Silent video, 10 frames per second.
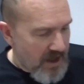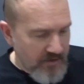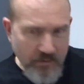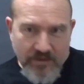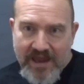
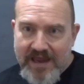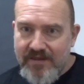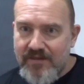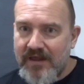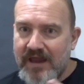So it's
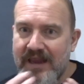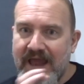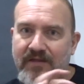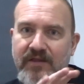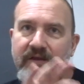
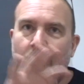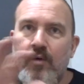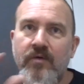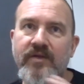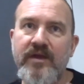interconnecting
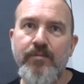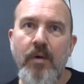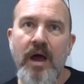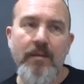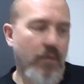all of these
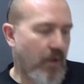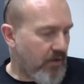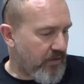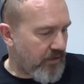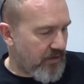pipe
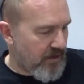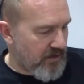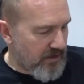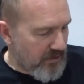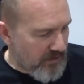works, and
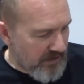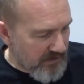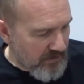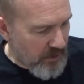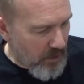you can see
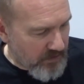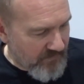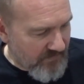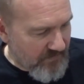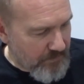these lots of
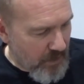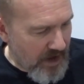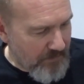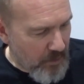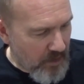different
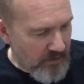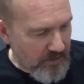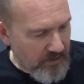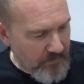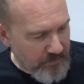pipe works
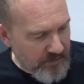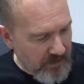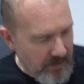that